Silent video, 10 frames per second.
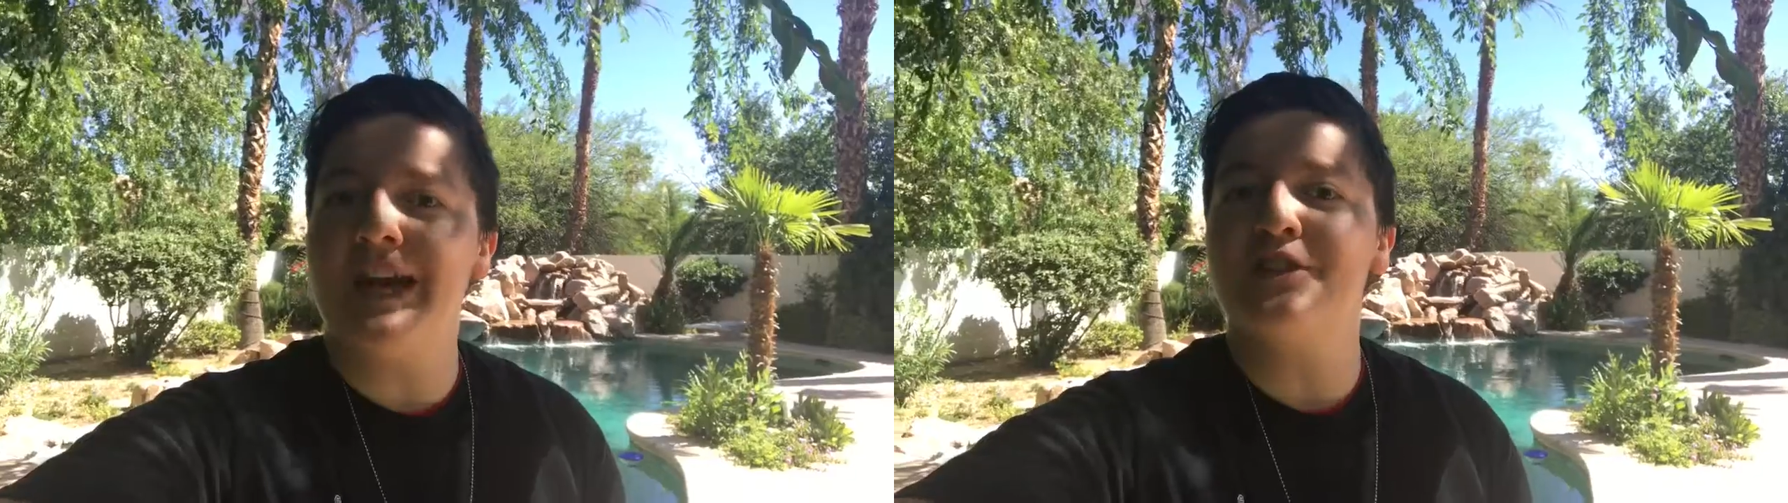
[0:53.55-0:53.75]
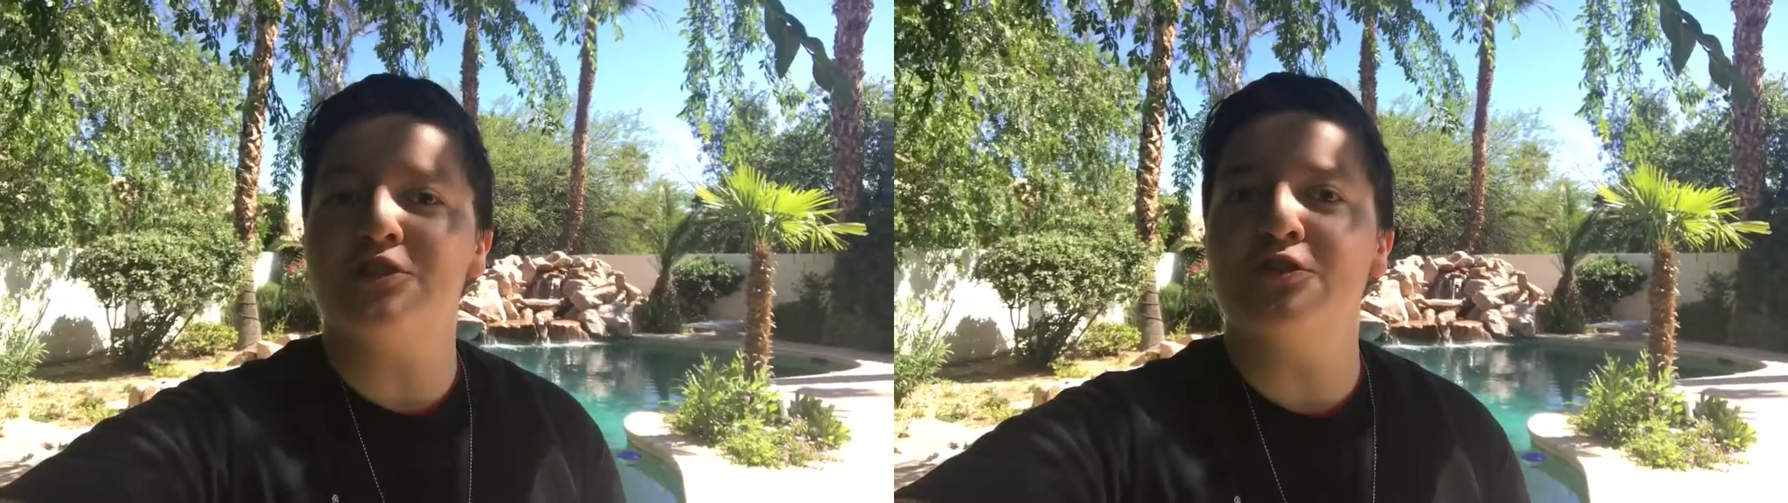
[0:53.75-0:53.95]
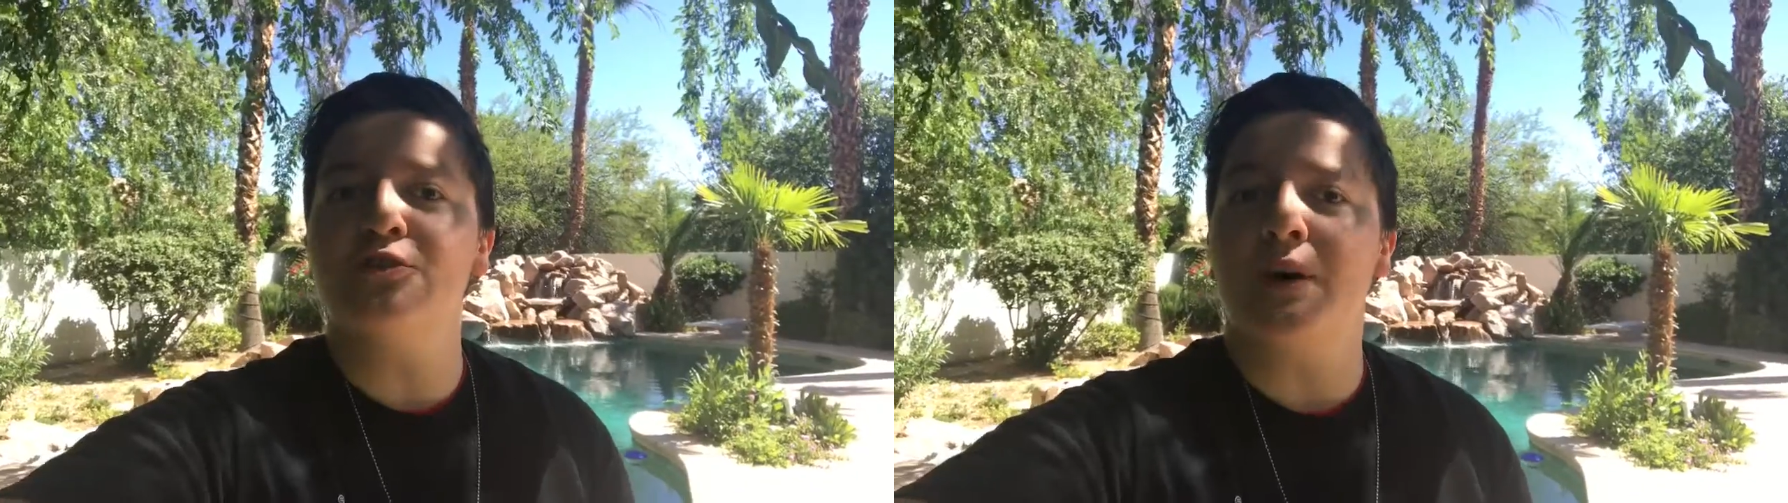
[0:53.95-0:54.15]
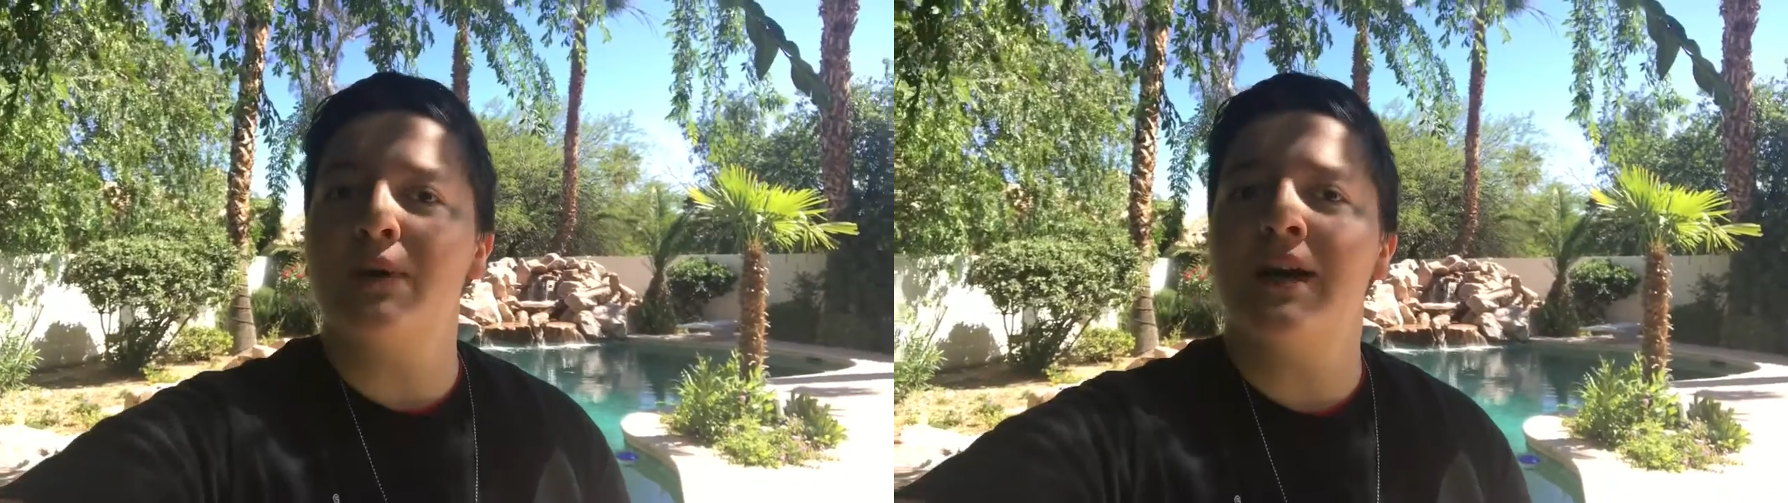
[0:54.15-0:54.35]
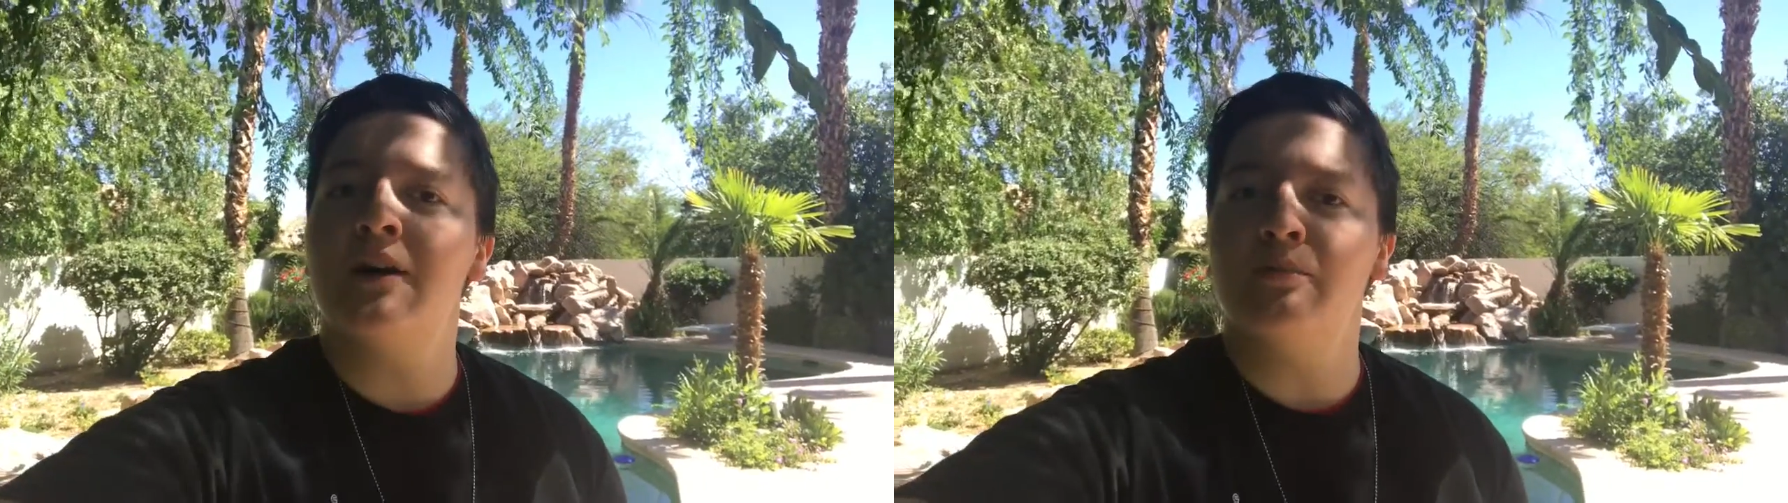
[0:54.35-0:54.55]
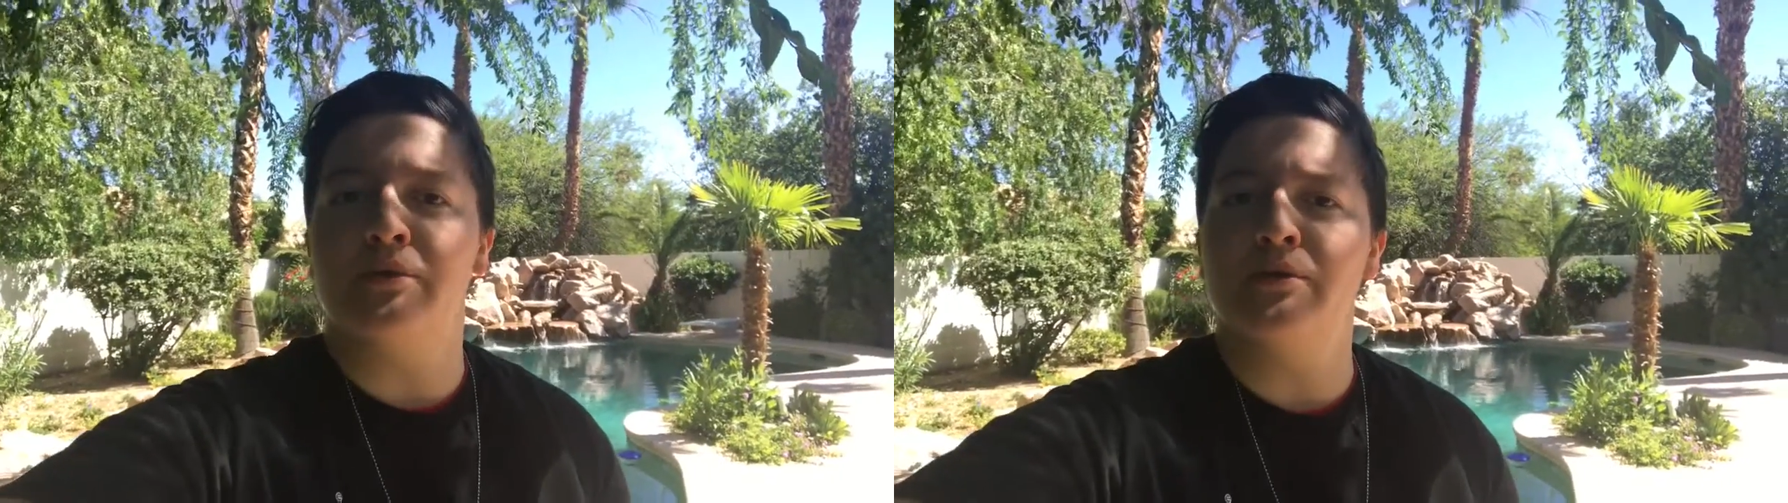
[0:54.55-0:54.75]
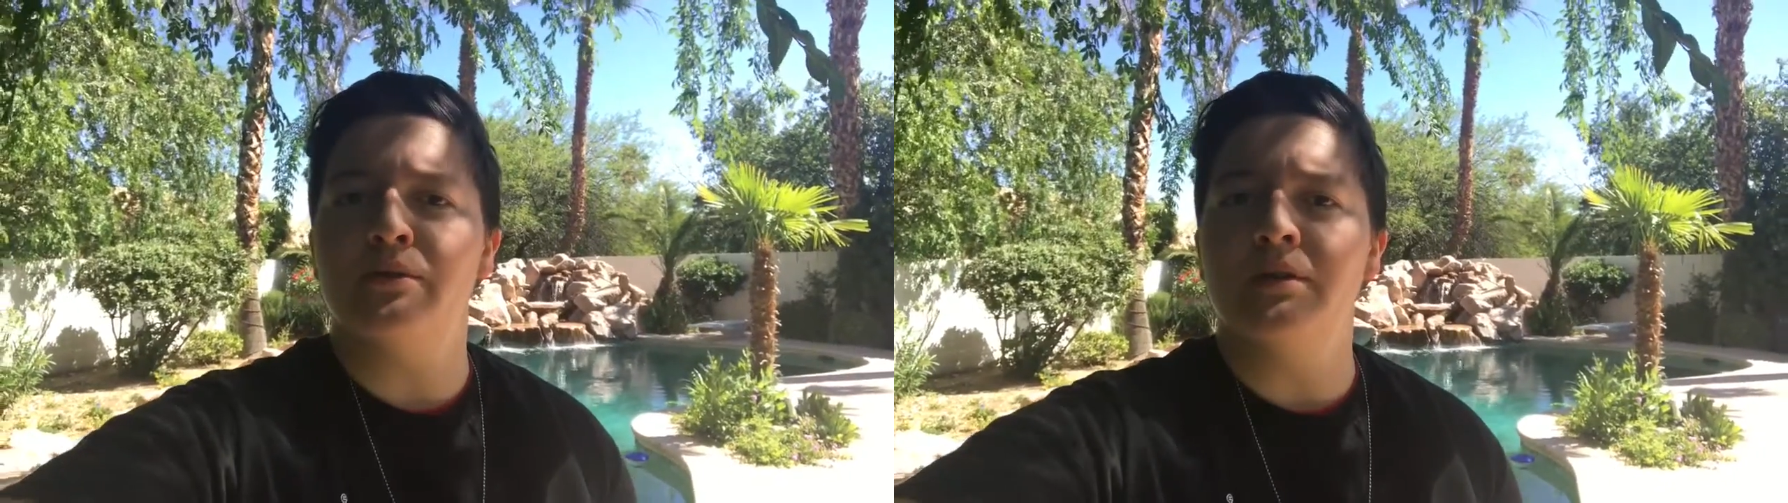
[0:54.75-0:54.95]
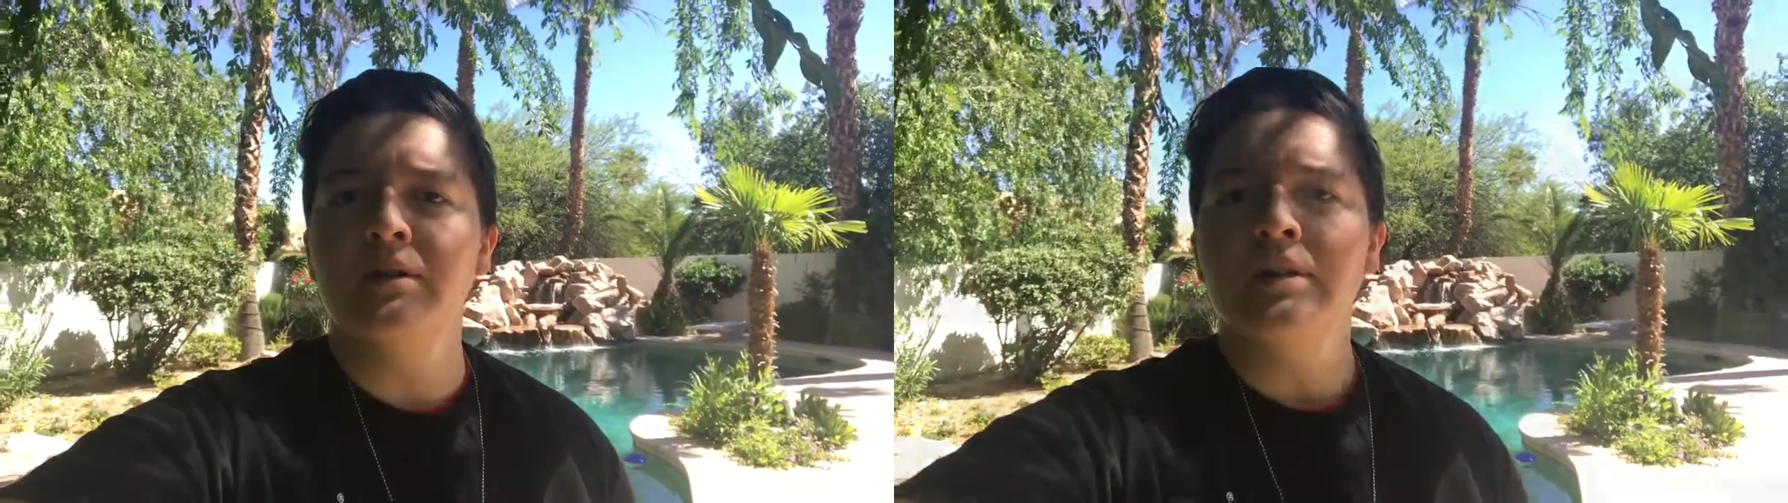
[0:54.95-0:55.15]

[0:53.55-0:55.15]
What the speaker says: that's you, I want to help you.